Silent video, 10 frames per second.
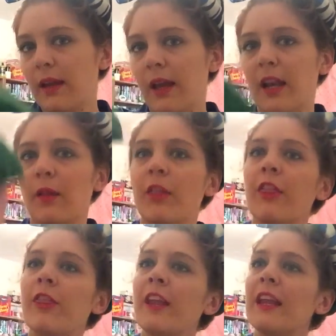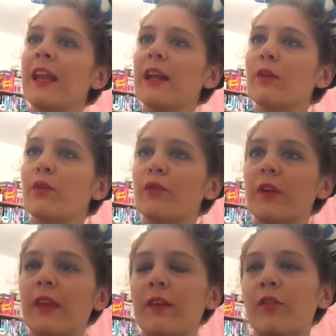And I'm thinking on the
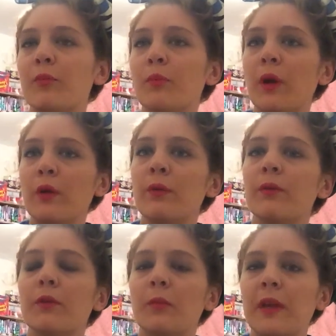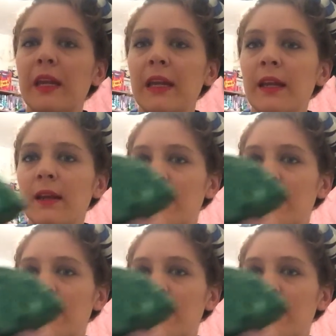front that it's supposed to be